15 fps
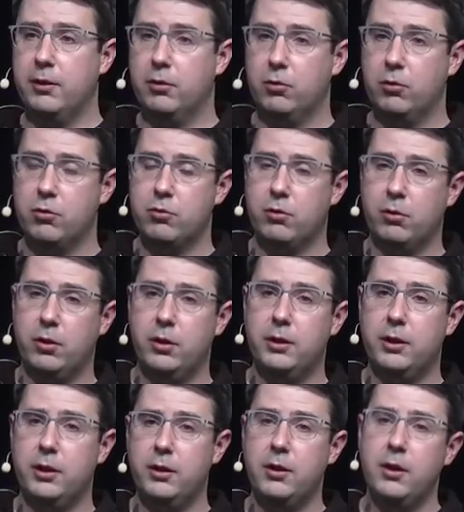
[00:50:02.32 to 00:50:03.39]
like the control
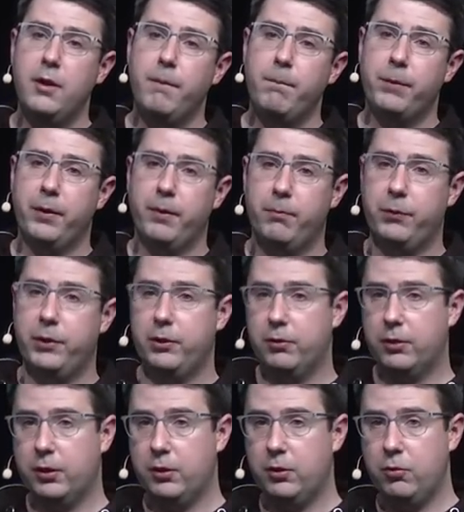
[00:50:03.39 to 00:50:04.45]
NOT gate, that
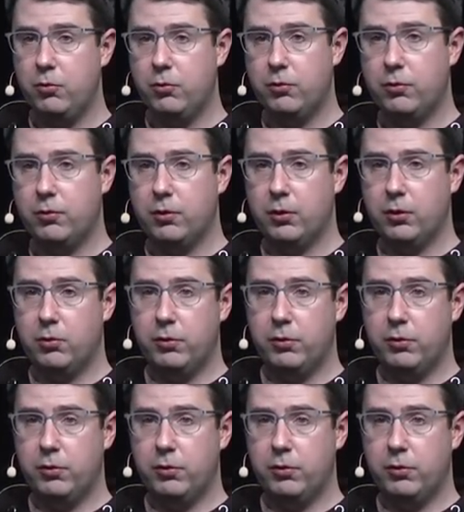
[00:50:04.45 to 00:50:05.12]
you can use uh,